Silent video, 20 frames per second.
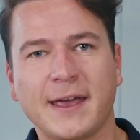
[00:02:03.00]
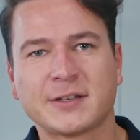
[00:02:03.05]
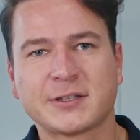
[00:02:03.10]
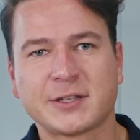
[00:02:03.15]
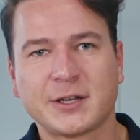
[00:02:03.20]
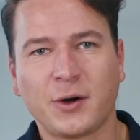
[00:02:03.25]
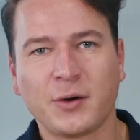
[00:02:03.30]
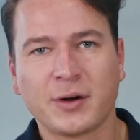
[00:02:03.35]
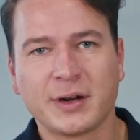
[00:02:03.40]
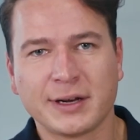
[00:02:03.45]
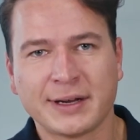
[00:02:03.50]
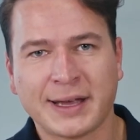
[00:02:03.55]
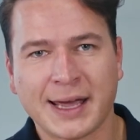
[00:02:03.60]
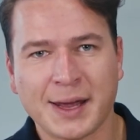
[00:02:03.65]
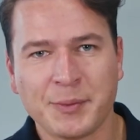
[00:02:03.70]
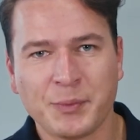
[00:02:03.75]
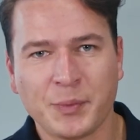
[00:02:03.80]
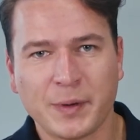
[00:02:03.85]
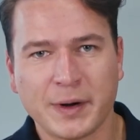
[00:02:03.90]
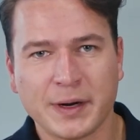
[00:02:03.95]
as local
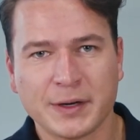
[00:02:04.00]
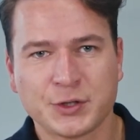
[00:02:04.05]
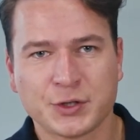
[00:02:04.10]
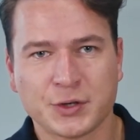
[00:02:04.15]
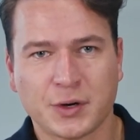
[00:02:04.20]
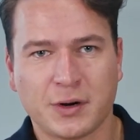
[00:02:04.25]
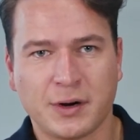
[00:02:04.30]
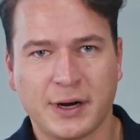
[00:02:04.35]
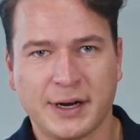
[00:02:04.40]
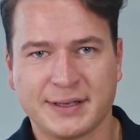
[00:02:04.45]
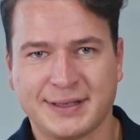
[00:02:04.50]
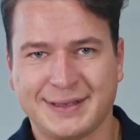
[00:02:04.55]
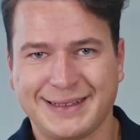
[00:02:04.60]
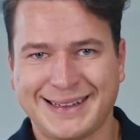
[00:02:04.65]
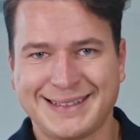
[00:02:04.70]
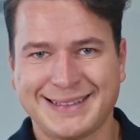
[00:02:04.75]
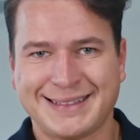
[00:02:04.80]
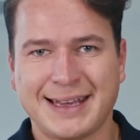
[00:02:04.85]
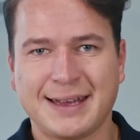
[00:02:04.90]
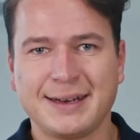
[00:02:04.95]
CAN bridge or as
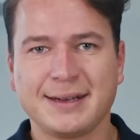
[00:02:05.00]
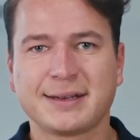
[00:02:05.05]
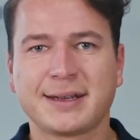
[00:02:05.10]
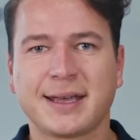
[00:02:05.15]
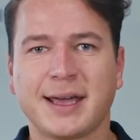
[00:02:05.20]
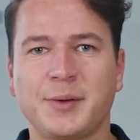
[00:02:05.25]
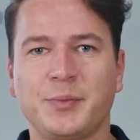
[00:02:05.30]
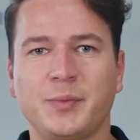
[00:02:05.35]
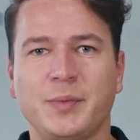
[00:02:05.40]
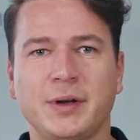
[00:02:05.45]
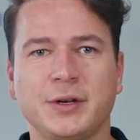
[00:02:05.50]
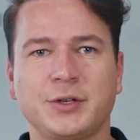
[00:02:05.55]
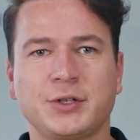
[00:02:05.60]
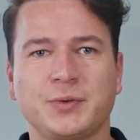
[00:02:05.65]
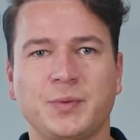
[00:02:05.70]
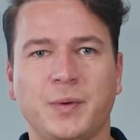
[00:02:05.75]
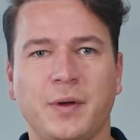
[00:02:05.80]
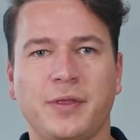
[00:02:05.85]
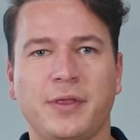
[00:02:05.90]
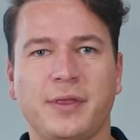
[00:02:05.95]
extended CAN
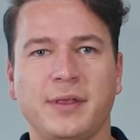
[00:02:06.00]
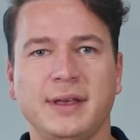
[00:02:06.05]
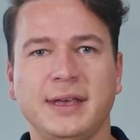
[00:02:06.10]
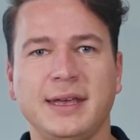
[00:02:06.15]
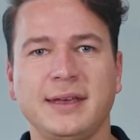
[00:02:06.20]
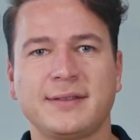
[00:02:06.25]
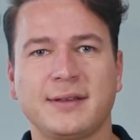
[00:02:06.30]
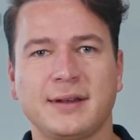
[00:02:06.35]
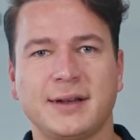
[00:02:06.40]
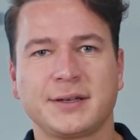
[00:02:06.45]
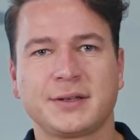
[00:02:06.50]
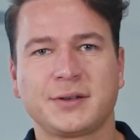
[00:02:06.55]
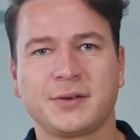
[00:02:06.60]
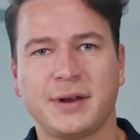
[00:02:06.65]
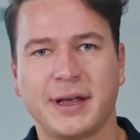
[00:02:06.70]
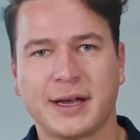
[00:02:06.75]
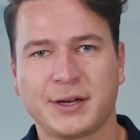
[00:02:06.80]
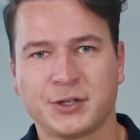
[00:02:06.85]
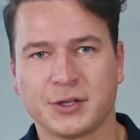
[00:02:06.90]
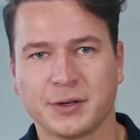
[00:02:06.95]
bridge with Ethernet
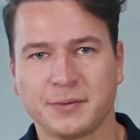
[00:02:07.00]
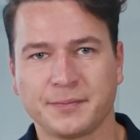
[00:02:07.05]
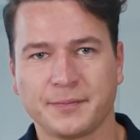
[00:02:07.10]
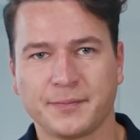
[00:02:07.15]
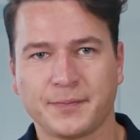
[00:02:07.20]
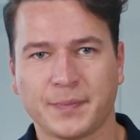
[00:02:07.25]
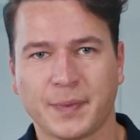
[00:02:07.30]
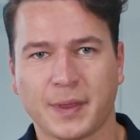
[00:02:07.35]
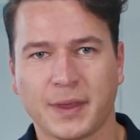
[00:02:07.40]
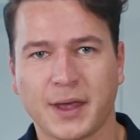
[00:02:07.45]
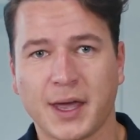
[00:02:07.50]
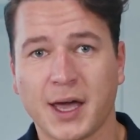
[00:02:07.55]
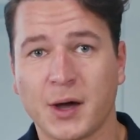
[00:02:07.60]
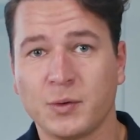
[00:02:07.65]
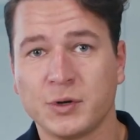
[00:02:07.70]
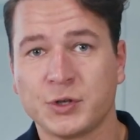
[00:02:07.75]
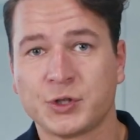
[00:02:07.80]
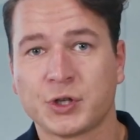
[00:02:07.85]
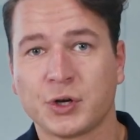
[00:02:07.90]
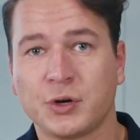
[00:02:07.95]
connection. I
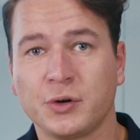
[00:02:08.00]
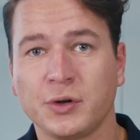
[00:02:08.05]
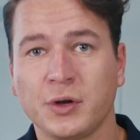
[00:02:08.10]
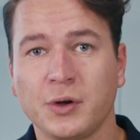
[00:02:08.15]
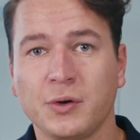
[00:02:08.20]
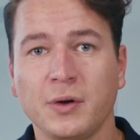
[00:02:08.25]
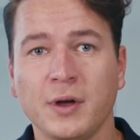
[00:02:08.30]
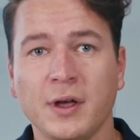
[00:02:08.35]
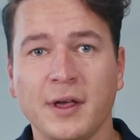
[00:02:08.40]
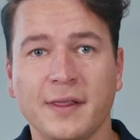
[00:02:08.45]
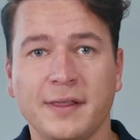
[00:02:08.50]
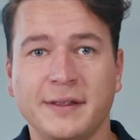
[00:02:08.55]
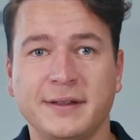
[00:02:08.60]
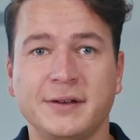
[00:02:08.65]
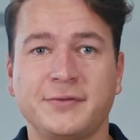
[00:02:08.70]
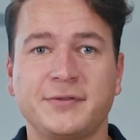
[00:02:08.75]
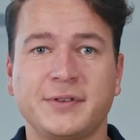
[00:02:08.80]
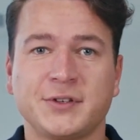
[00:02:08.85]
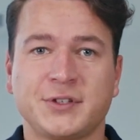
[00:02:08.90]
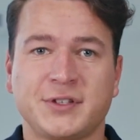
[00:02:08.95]
will show you
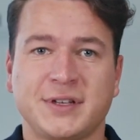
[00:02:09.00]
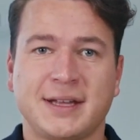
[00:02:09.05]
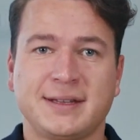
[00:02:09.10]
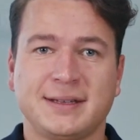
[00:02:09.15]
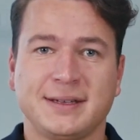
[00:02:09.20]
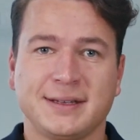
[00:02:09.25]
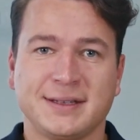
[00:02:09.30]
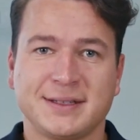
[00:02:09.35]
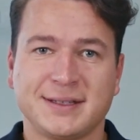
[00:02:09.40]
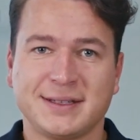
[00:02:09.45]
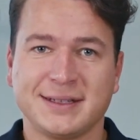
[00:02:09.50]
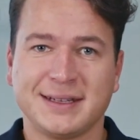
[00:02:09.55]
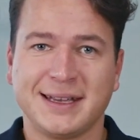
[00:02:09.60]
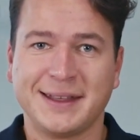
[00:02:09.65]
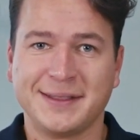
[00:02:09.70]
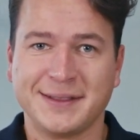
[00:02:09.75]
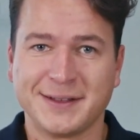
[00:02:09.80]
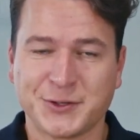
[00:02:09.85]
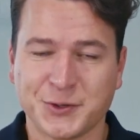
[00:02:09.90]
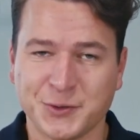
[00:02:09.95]
different settings
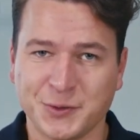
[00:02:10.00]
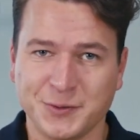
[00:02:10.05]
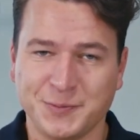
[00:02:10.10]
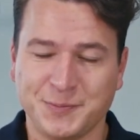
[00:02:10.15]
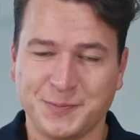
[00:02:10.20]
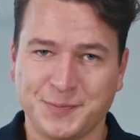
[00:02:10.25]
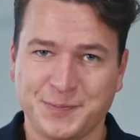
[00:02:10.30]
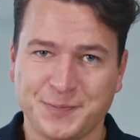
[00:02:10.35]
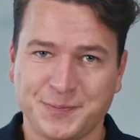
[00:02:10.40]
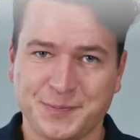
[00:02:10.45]
in the tool.